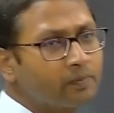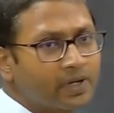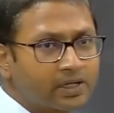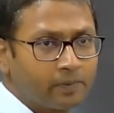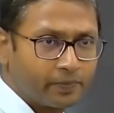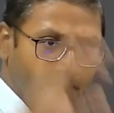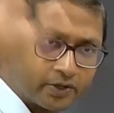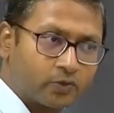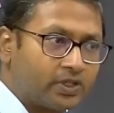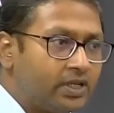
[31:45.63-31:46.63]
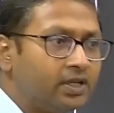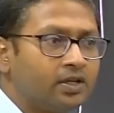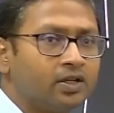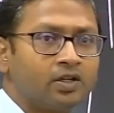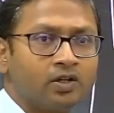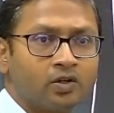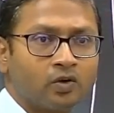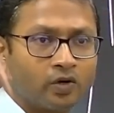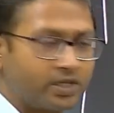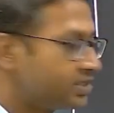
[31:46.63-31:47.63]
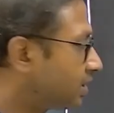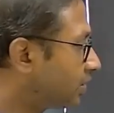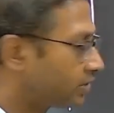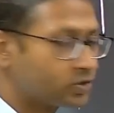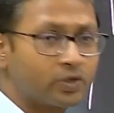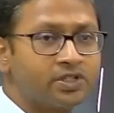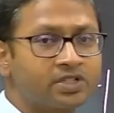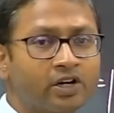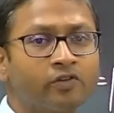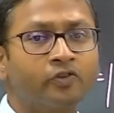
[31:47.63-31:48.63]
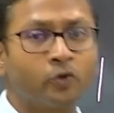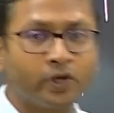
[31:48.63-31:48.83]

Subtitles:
compared to the original one. So instead of doing